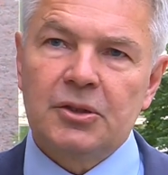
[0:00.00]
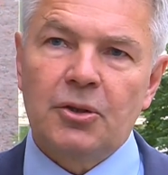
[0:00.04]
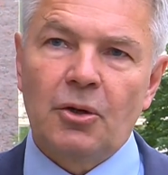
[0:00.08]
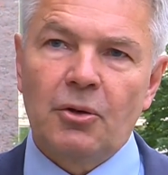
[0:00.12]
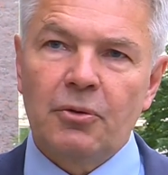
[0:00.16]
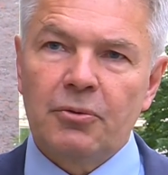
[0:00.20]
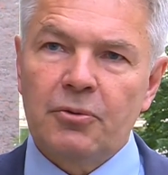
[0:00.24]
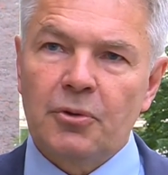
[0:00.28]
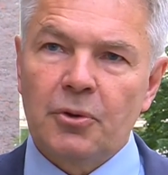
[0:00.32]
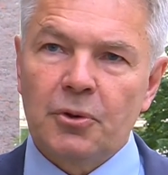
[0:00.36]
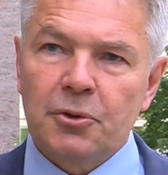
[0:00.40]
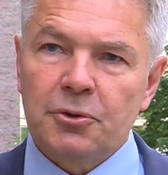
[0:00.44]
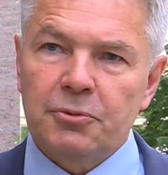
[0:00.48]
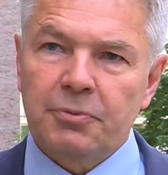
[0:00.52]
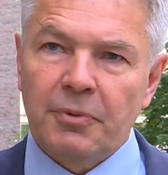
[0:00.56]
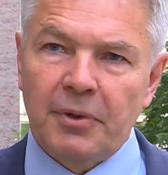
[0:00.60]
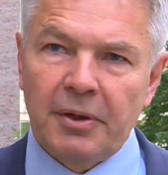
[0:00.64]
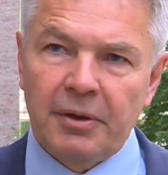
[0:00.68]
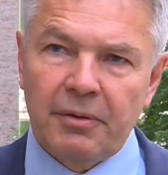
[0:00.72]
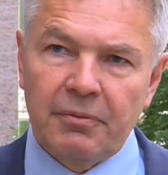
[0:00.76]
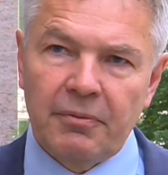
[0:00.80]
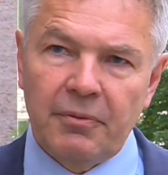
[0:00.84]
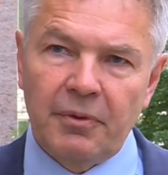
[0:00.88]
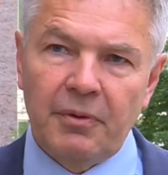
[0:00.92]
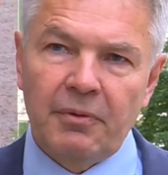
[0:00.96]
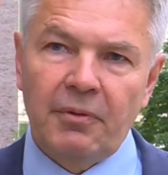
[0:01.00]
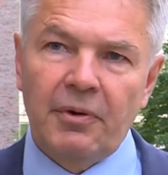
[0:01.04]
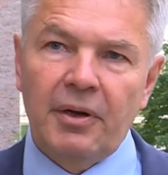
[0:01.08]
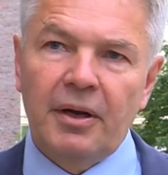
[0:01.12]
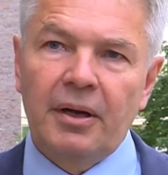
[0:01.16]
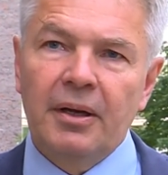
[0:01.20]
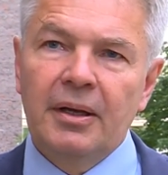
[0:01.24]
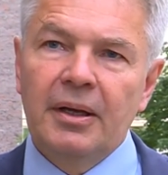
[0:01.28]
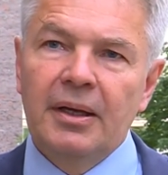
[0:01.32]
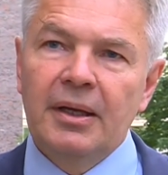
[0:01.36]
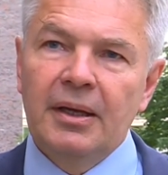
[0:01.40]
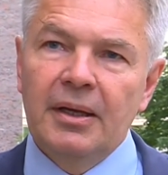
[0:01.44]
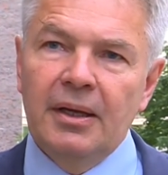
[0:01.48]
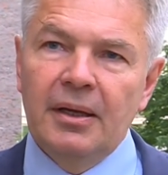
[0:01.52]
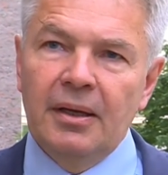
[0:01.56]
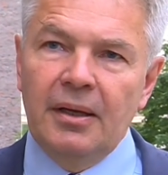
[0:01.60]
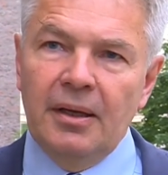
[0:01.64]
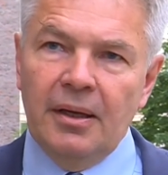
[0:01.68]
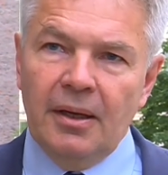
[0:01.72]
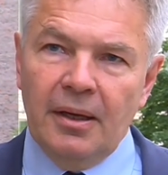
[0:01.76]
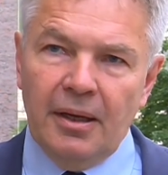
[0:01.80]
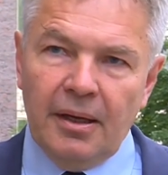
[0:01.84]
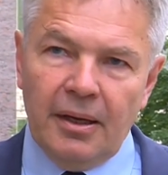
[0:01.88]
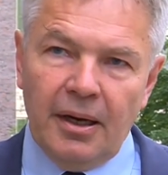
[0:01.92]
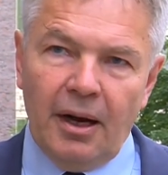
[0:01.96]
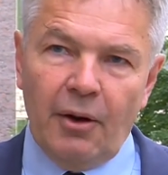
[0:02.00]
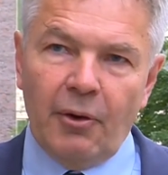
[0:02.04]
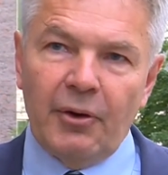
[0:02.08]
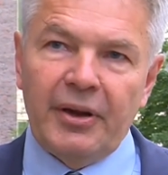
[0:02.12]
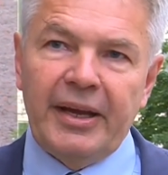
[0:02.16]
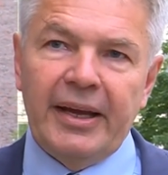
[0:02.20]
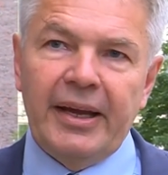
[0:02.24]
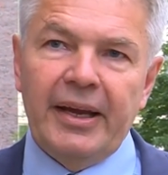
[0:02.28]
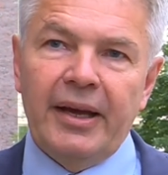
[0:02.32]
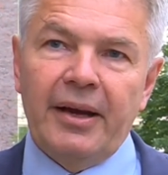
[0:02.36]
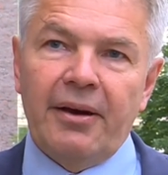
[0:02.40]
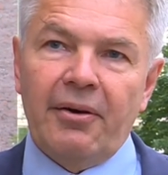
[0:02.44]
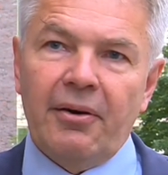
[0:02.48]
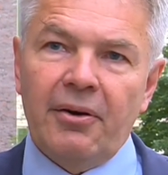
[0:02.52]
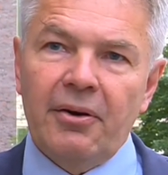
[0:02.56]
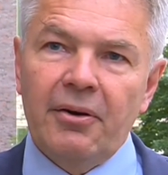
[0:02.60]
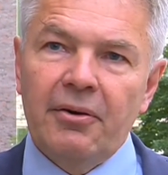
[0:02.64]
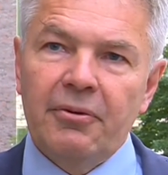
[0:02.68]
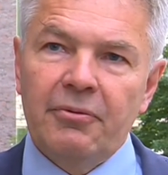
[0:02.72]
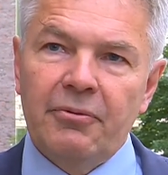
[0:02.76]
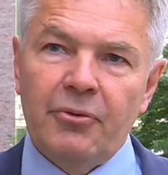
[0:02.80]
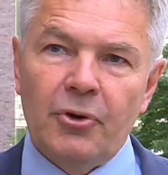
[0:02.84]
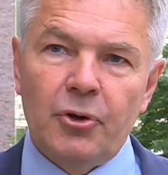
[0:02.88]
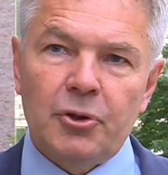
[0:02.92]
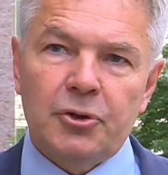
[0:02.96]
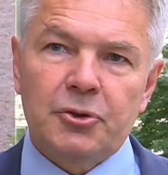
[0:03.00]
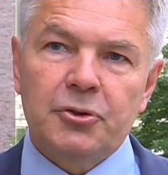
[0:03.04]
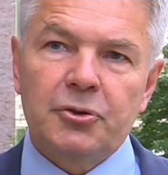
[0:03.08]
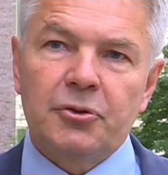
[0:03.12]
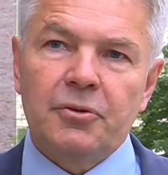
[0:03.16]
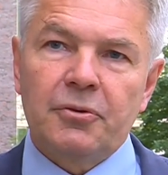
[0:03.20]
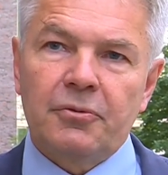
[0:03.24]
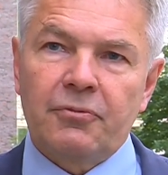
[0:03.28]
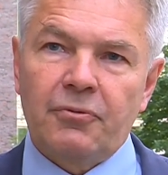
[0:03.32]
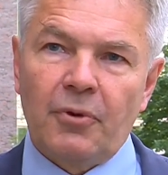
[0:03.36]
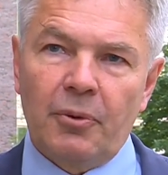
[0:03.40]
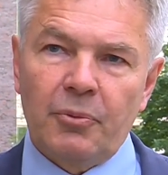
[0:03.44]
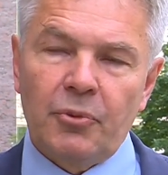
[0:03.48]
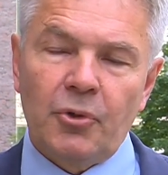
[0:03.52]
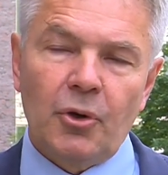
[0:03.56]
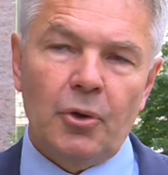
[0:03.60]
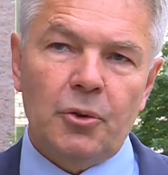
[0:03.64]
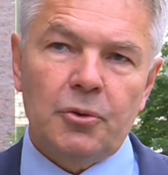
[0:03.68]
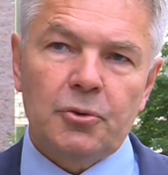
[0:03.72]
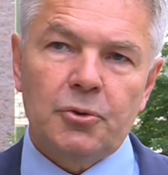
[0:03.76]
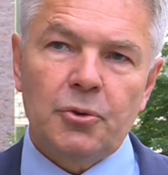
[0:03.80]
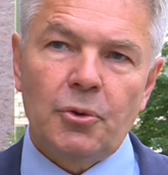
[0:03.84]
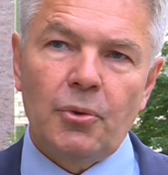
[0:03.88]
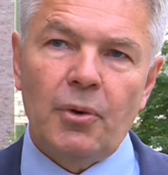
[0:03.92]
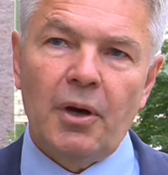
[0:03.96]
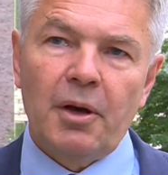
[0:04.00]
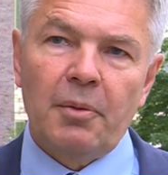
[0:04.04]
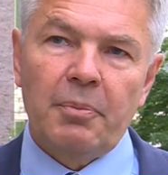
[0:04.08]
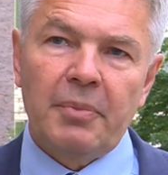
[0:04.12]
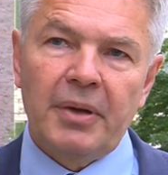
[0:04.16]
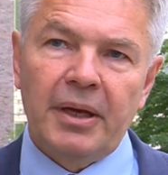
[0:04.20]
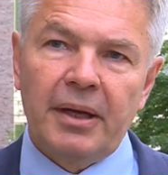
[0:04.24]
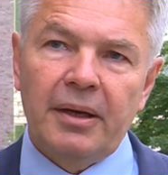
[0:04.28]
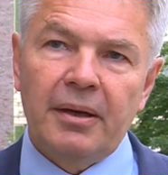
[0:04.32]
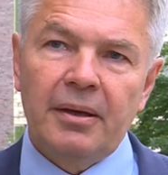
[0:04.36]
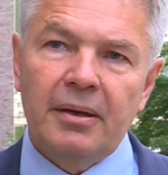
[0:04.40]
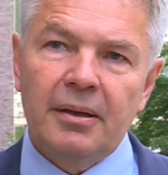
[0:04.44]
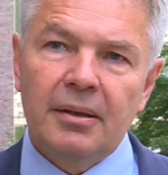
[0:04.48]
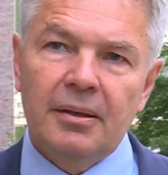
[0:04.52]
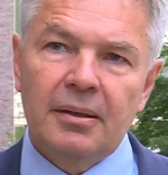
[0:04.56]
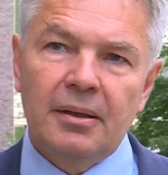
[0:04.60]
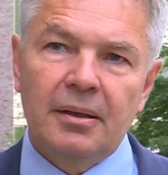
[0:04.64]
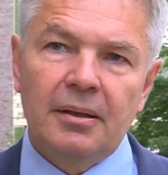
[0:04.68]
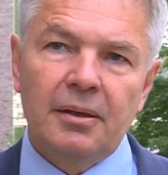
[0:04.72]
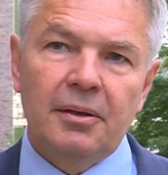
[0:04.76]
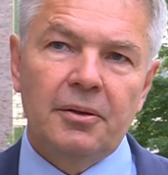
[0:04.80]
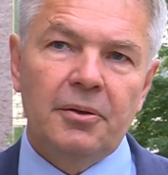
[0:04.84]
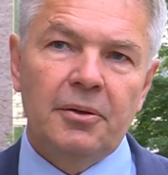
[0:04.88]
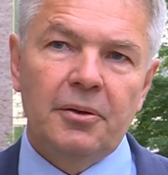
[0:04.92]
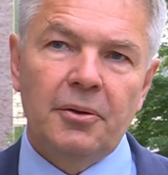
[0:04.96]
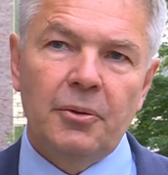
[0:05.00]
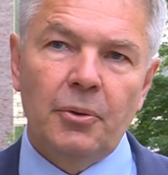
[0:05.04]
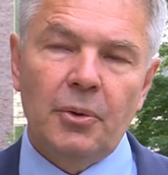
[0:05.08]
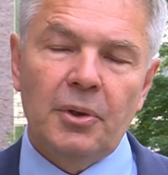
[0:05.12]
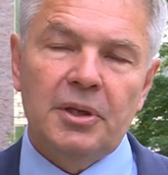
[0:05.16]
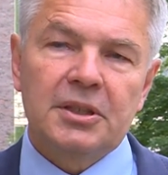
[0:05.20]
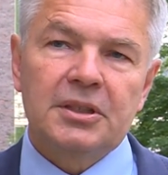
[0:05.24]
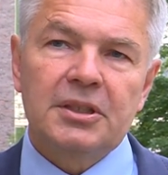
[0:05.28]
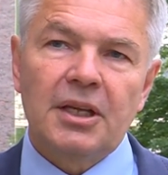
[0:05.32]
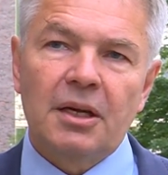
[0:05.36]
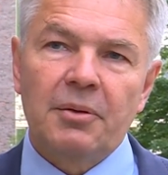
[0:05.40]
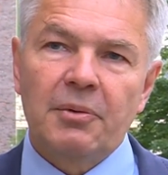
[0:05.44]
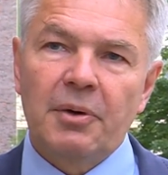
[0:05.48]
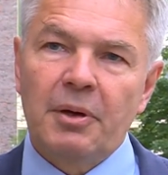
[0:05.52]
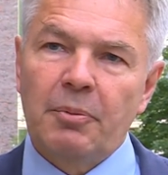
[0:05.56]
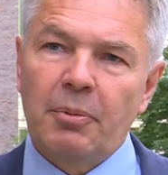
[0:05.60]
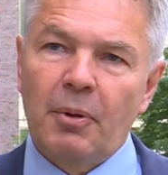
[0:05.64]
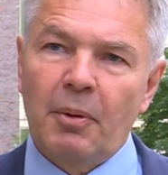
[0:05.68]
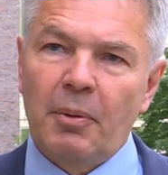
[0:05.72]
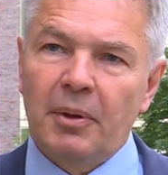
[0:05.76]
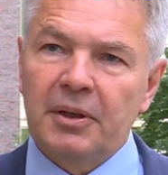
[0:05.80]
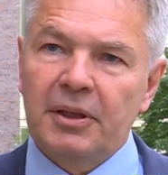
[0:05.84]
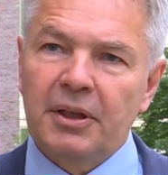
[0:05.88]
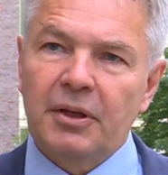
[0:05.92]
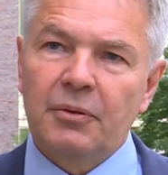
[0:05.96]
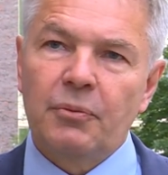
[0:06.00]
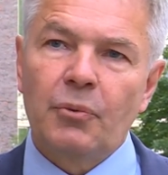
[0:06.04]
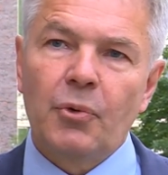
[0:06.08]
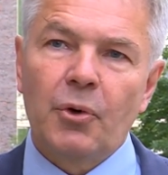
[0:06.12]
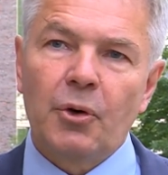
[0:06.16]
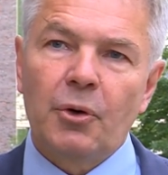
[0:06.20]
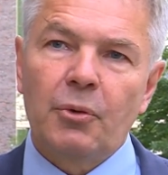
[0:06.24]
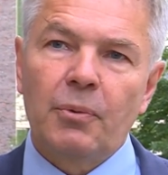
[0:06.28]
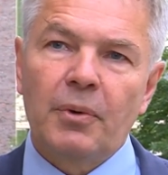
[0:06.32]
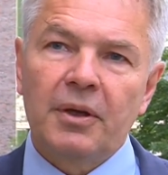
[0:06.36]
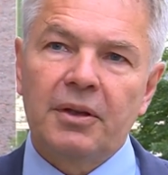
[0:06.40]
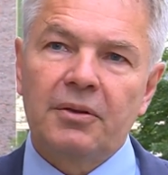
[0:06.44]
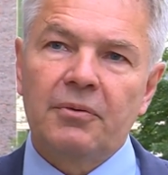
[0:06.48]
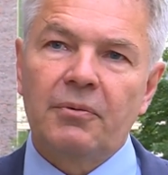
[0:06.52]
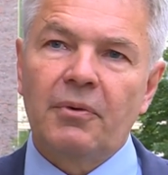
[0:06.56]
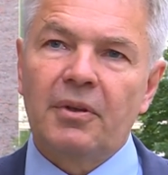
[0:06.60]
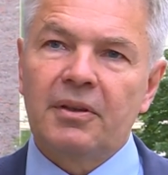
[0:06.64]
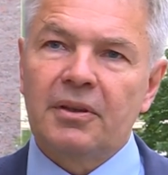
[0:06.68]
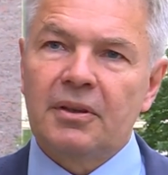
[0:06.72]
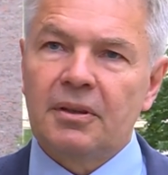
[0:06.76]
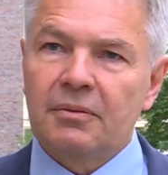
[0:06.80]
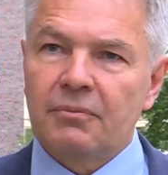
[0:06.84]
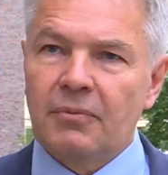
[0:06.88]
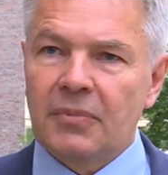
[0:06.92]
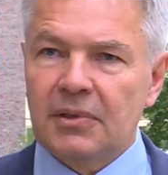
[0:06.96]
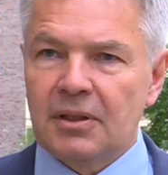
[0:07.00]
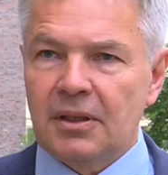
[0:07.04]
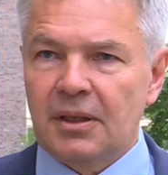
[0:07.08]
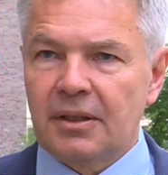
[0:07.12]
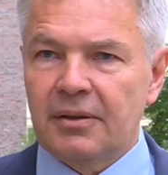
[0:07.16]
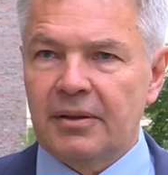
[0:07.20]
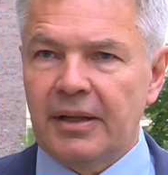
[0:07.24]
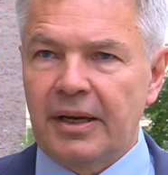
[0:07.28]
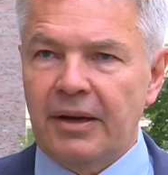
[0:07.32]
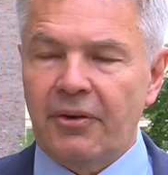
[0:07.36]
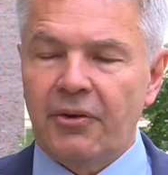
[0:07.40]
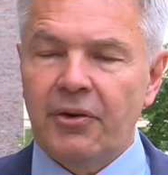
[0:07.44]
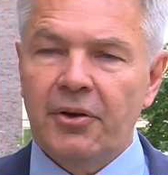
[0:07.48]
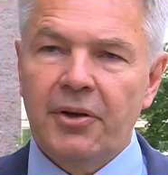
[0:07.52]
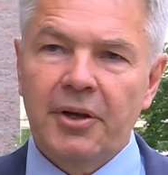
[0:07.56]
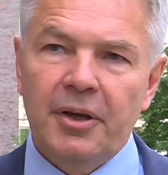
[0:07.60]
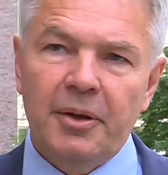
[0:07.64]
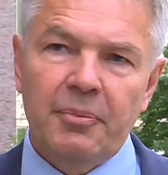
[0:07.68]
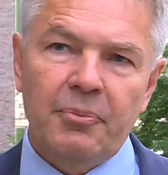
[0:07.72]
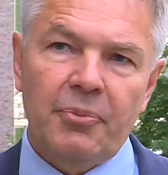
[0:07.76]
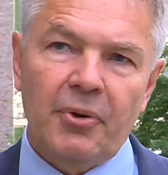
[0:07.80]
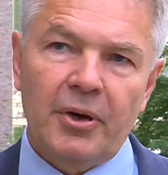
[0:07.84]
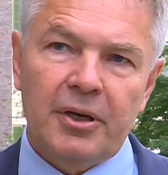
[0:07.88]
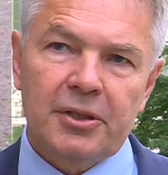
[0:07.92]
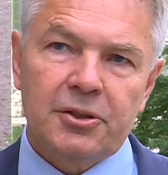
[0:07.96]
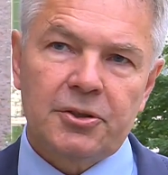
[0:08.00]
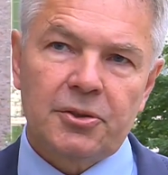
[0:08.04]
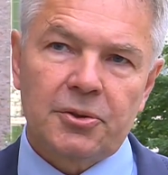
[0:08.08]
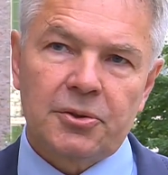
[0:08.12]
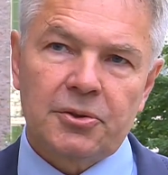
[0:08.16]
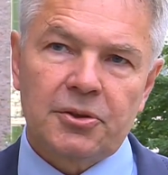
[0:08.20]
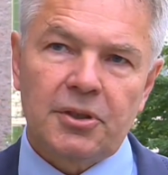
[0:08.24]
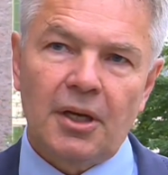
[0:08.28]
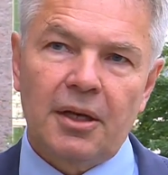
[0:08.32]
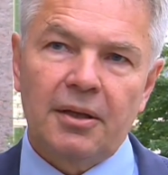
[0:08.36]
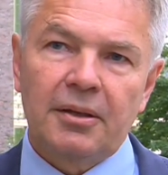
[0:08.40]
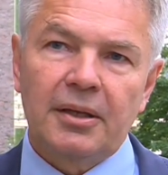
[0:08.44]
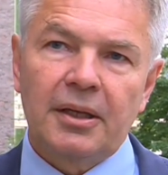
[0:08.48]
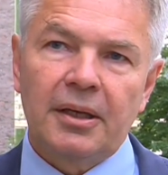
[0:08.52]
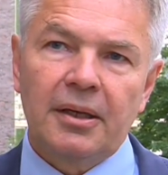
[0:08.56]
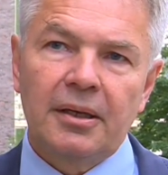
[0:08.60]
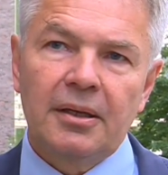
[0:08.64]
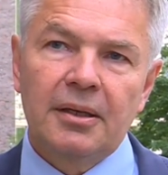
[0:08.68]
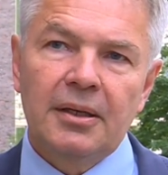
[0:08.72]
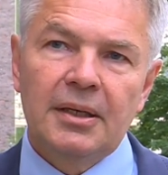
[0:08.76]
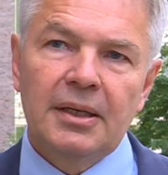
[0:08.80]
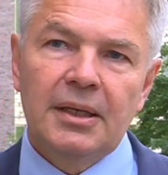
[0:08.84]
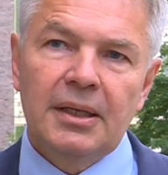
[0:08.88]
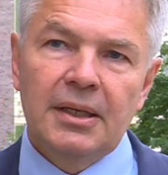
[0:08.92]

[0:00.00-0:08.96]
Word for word: So, of course, we will now hear first from those who have been doing some diplomatic work what are their impressions. Are there